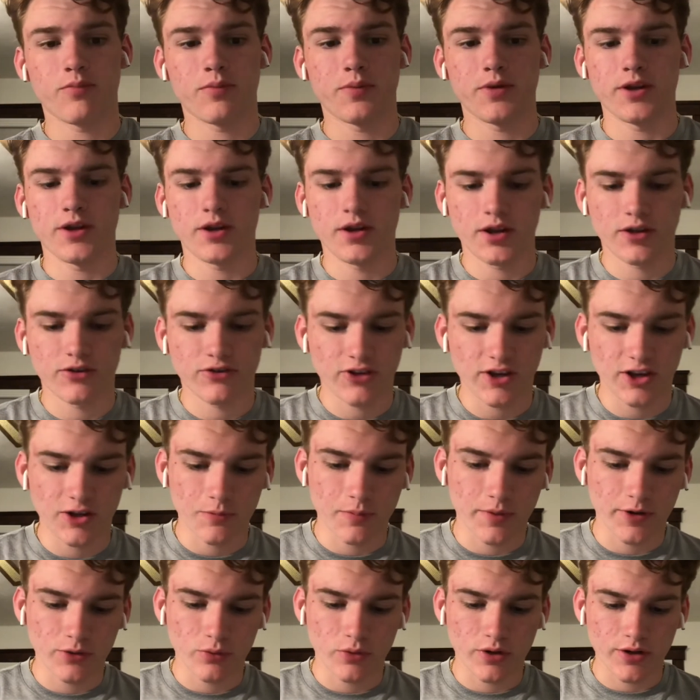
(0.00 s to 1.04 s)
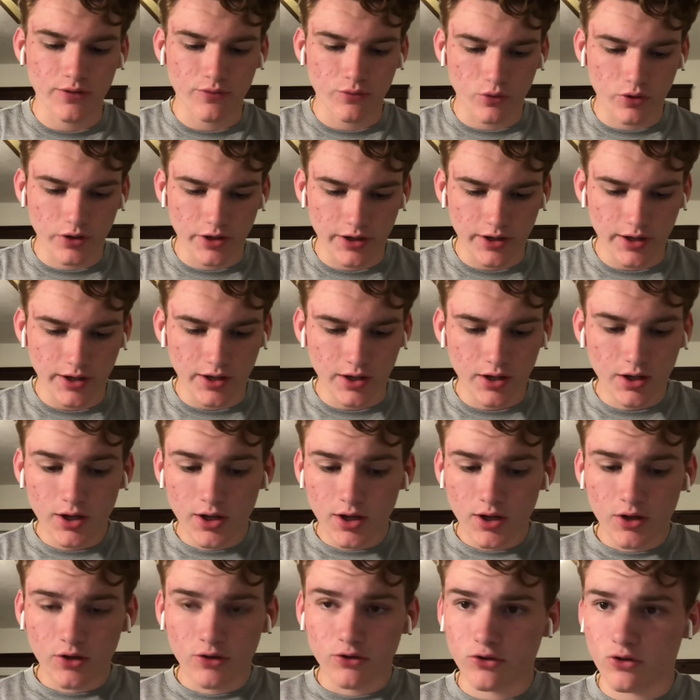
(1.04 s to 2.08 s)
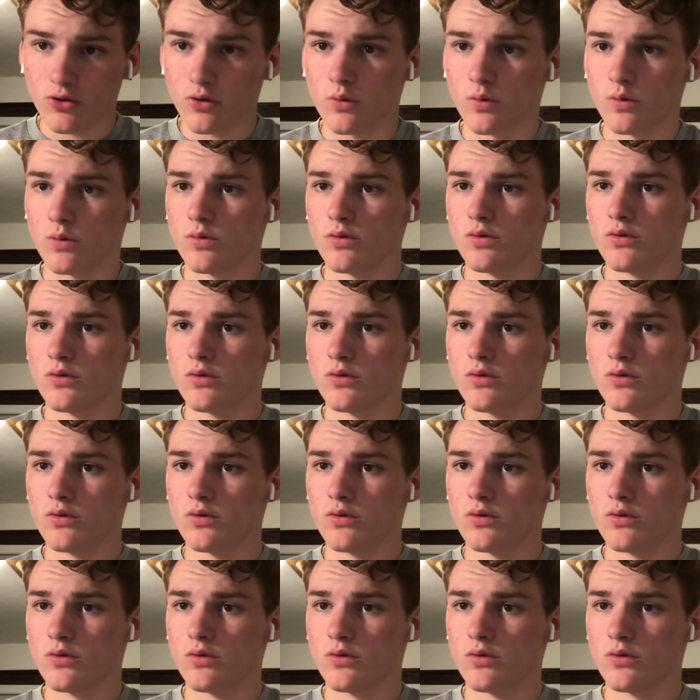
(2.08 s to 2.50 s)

being extinct by 2048, so